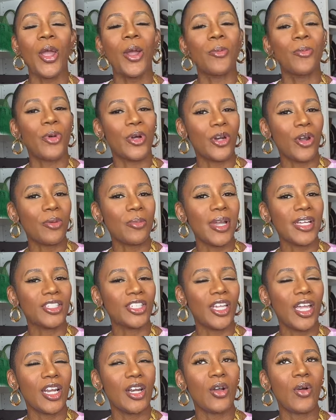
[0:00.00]
But on my
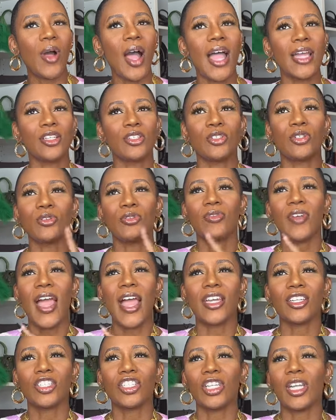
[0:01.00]
channel, I do
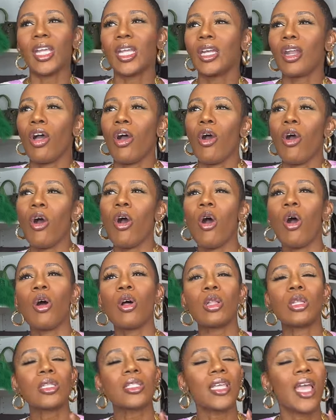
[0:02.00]
fashion
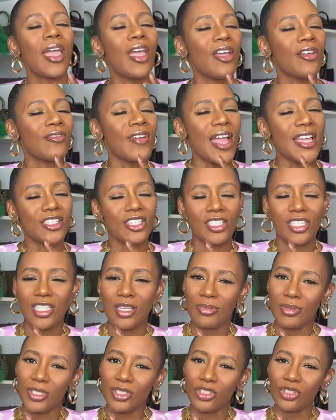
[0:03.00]
hauls, fashion
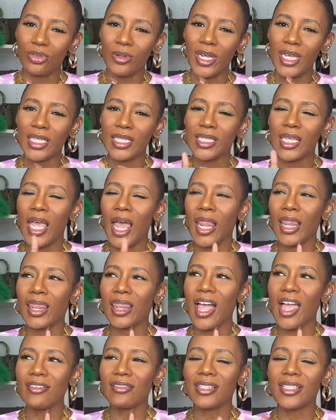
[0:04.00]
tips and tricks,
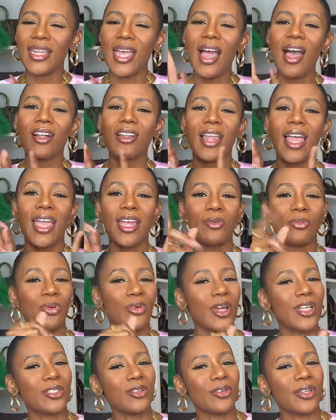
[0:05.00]
lifestyle, and
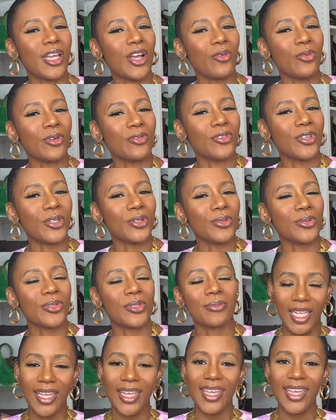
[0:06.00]
press-on nail reviews.
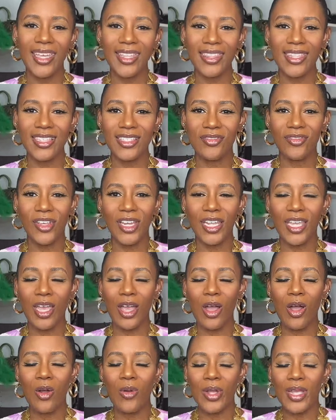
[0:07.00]
In this
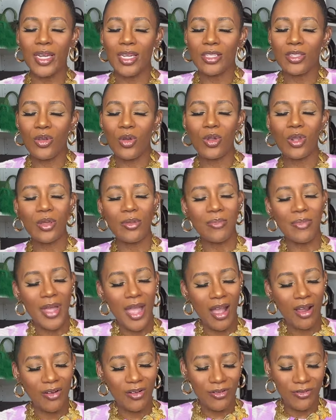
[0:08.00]
video, it is all
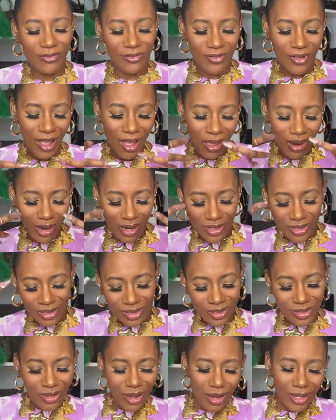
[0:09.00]
about
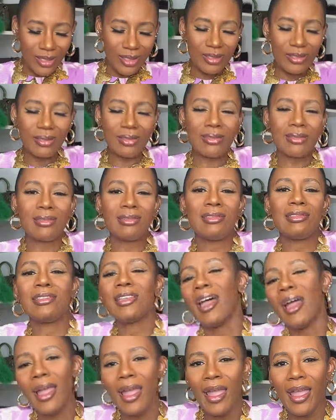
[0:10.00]
Valentine's
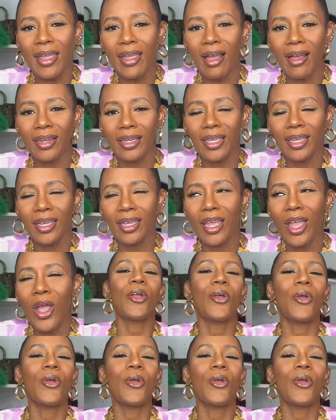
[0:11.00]
Day, honey.